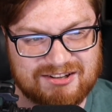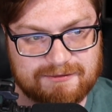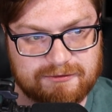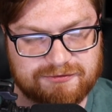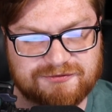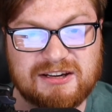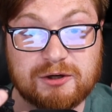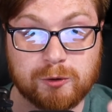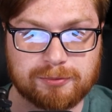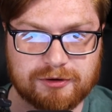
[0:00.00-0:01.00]

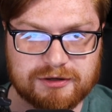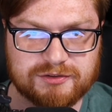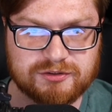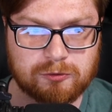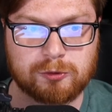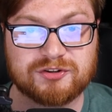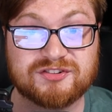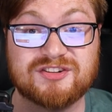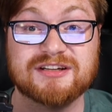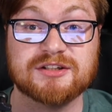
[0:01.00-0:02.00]
fingerprint or
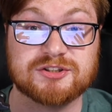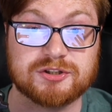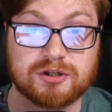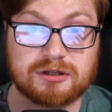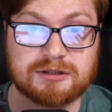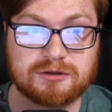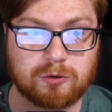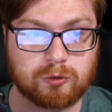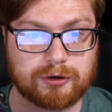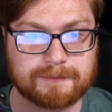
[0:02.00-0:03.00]
signature
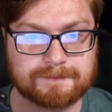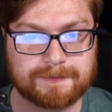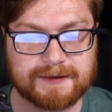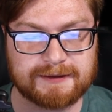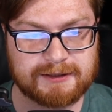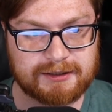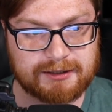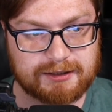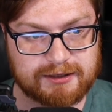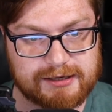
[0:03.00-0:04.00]
or
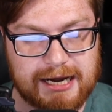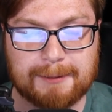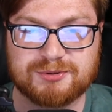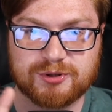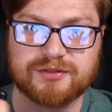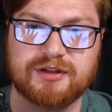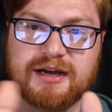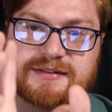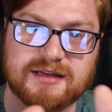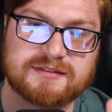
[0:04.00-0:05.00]
capturing the
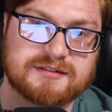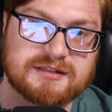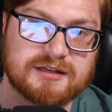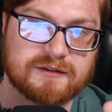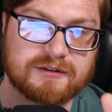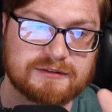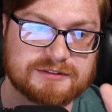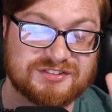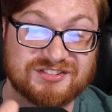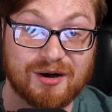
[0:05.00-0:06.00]
identity of
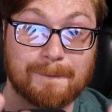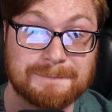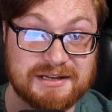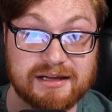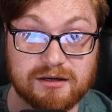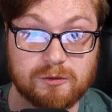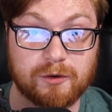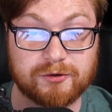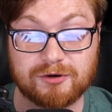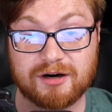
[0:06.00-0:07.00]
some data,
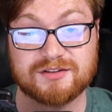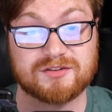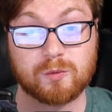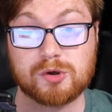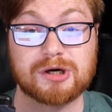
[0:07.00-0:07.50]
whether or not it's the word